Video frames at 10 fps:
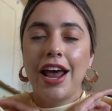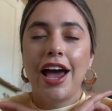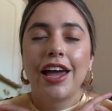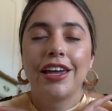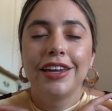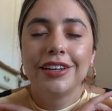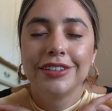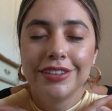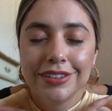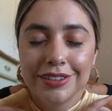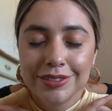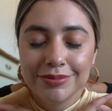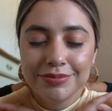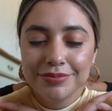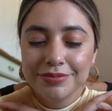I
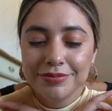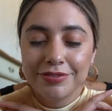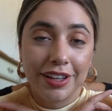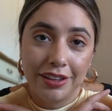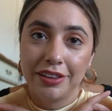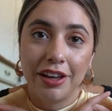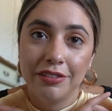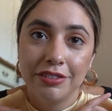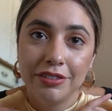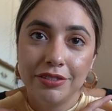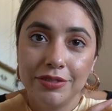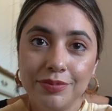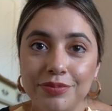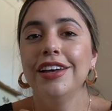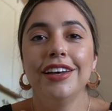fell in love.
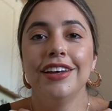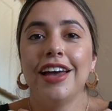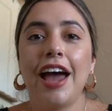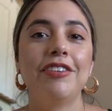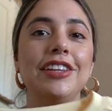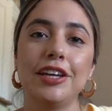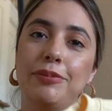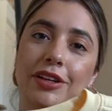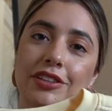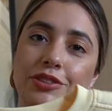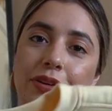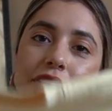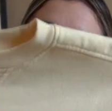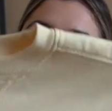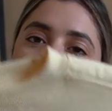Everything about this
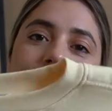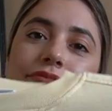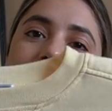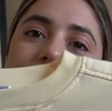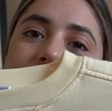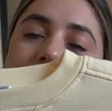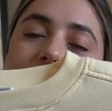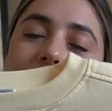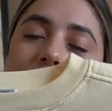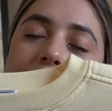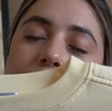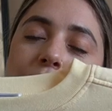sweater is